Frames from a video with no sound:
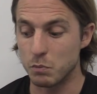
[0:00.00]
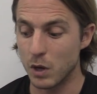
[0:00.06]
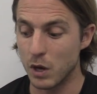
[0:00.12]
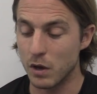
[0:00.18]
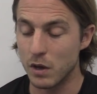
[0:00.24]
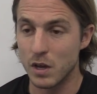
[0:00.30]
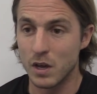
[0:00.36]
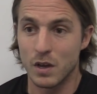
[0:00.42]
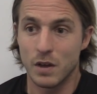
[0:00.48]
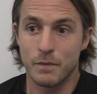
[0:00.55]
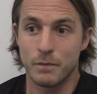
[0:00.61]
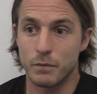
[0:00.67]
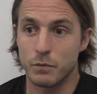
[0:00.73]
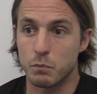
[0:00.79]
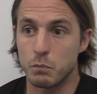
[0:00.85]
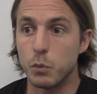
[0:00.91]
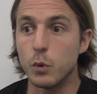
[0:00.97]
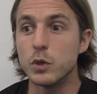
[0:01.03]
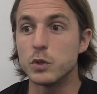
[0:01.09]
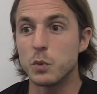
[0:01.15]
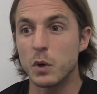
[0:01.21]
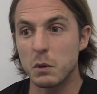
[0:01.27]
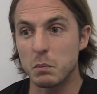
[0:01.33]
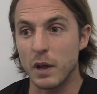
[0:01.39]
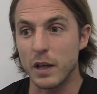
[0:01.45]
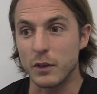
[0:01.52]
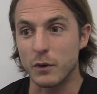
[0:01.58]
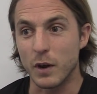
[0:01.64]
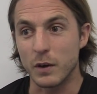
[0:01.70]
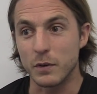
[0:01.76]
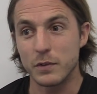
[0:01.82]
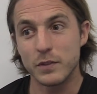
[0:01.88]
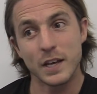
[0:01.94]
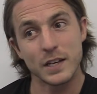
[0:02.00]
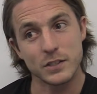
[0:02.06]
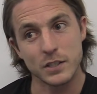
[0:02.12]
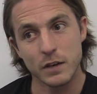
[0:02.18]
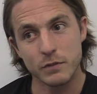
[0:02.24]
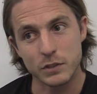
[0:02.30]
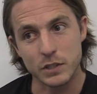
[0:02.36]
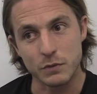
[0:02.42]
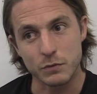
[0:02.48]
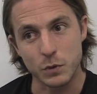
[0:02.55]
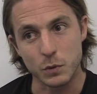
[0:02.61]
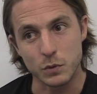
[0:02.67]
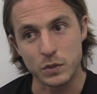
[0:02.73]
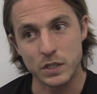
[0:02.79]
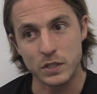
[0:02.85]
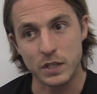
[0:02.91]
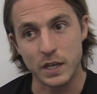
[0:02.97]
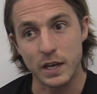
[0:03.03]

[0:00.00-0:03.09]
But always want to play the ground. That's the other difficulty, isn't it?